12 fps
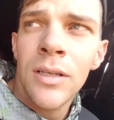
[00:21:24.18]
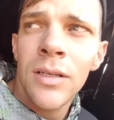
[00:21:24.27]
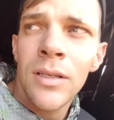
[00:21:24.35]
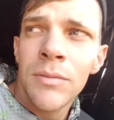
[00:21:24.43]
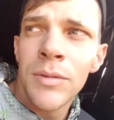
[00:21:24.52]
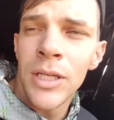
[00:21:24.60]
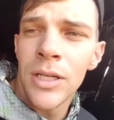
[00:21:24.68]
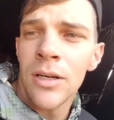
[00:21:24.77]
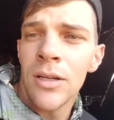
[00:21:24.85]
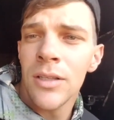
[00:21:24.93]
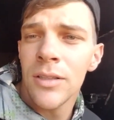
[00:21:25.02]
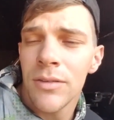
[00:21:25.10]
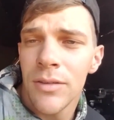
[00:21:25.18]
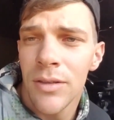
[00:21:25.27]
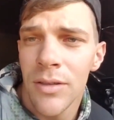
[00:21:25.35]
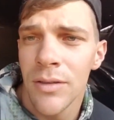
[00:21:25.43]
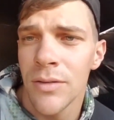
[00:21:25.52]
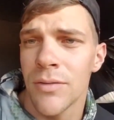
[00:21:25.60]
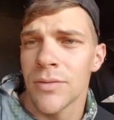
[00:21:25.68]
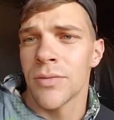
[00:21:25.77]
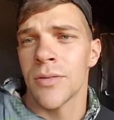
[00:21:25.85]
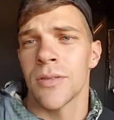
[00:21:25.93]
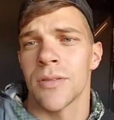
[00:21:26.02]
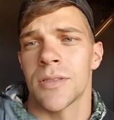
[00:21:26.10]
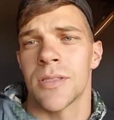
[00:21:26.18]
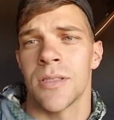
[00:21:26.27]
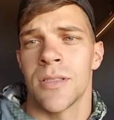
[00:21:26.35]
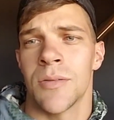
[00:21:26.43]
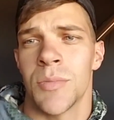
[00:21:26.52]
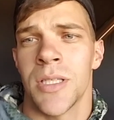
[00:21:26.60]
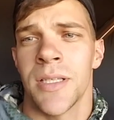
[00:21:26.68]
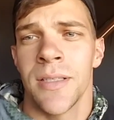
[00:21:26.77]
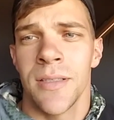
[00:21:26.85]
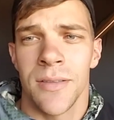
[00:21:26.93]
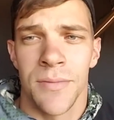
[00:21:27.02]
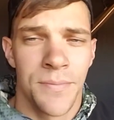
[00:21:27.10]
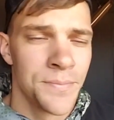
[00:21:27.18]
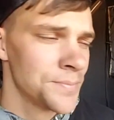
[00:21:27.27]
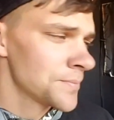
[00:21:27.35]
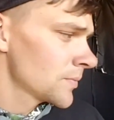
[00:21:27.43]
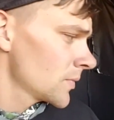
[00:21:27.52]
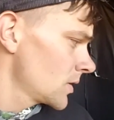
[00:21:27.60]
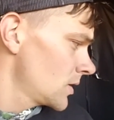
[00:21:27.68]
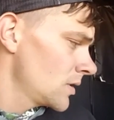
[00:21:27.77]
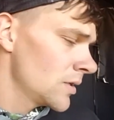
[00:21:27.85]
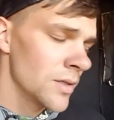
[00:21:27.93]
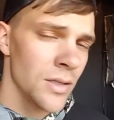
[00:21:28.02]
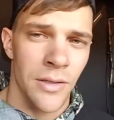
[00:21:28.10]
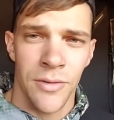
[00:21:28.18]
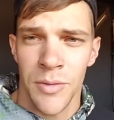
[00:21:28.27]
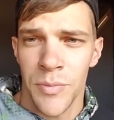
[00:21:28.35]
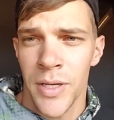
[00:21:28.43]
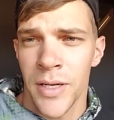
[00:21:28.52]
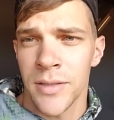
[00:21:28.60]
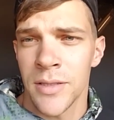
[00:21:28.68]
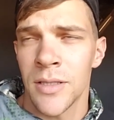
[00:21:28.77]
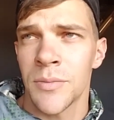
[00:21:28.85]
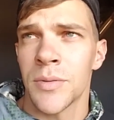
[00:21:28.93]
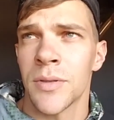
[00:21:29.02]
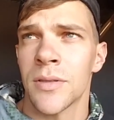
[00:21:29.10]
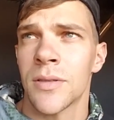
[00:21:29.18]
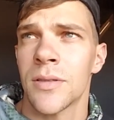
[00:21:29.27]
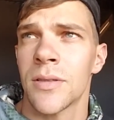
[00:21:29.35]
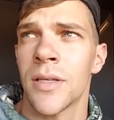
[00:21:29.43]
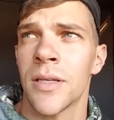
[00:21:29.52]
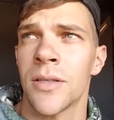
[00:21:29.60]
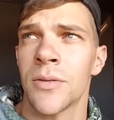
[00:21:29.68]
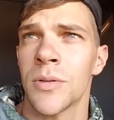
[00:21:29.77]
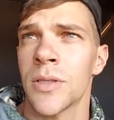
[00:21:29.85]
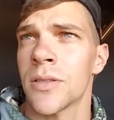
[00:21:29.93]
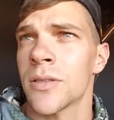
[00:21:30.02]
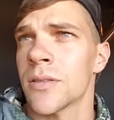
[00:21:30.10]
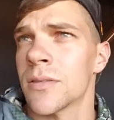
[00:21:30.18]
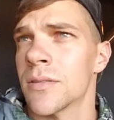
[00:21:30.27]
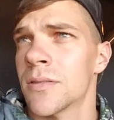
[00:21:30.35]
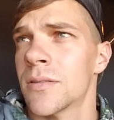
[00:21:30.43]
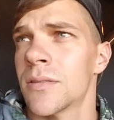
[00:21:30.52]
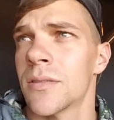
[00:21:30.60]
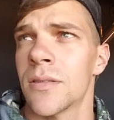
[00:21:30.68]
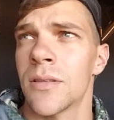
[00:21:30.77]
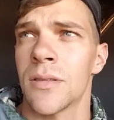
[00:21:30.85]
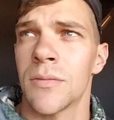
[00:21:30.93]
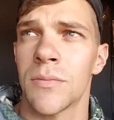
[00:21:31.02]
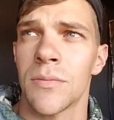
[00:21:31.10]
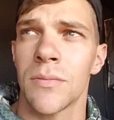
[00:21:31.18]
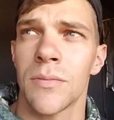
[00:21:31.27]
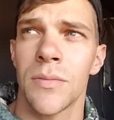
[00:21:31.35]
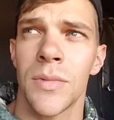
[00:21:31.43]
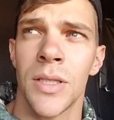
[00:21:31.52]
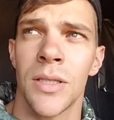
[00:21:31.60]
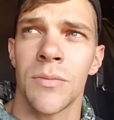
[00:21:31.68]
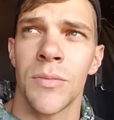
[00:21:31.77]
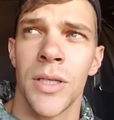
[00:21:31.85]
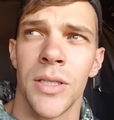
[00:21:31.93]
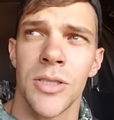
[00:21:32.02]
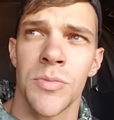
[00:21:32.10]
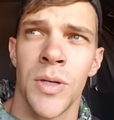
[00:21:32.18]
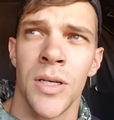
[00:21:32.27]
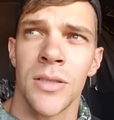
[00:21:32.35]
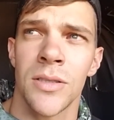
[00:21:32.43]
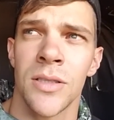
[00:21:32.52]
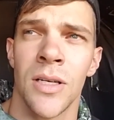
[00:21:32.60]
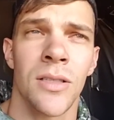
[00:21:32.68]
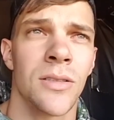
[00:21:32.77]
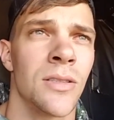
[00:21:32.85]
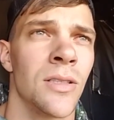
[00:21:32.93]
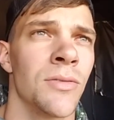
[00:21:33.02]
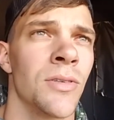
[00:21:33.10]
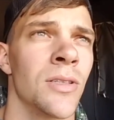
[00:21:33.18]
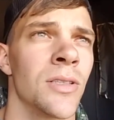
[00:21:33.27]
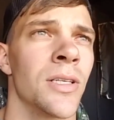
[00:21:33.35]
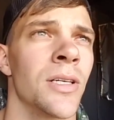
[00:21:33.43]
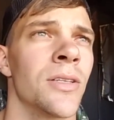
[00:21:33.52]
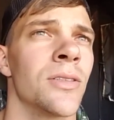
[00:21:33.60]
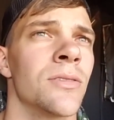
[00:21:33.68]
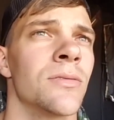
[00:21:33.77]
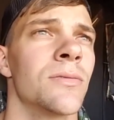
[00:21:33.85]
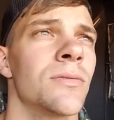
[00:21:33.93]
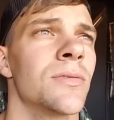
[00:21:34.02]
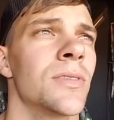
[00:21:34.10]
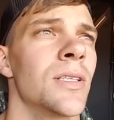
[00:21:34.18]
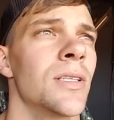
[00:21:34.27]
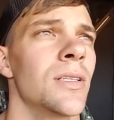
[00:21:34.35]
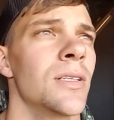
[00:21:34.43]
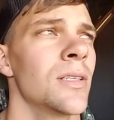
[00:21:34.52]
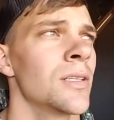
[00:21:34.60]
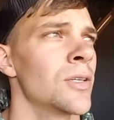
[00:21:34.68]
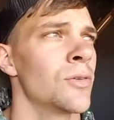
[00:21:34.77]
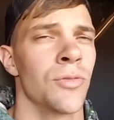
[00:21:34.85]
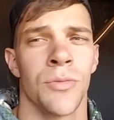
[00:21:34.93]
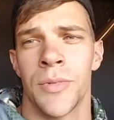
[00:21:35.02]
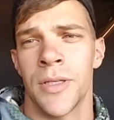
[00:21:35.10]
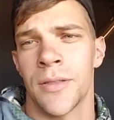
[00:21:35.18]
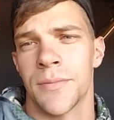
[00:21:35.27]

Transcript: I'm gonna call it for sitting in the blind and get everything packed up and head to the wheeler and get my spot and stock stuff all together and go from there.